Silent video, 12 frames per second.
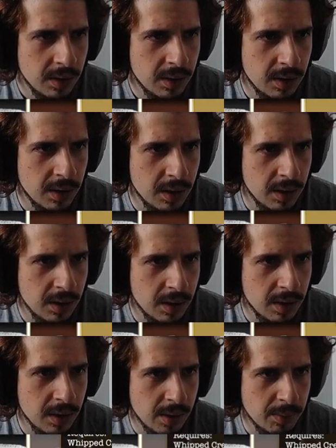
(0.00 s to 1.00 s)

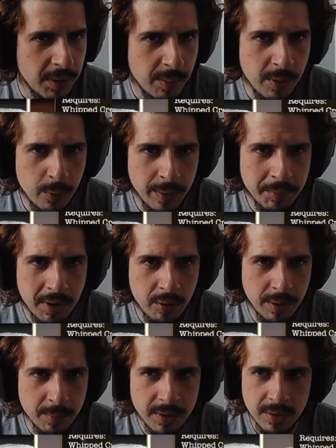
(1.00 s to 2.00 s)
Uh, maybe whipped
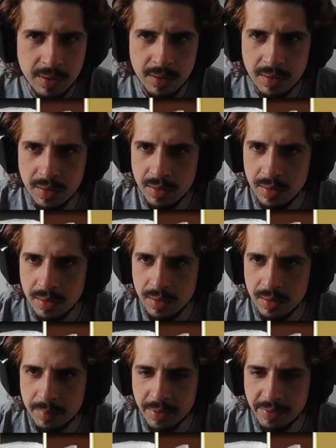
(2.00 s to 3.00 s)
cream.
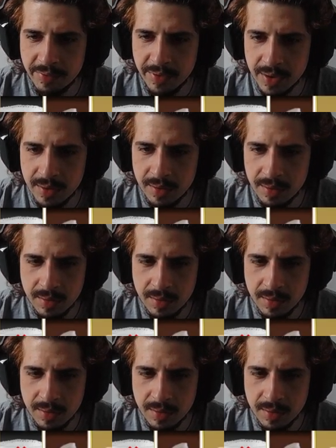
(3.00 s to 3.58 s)
Perfect.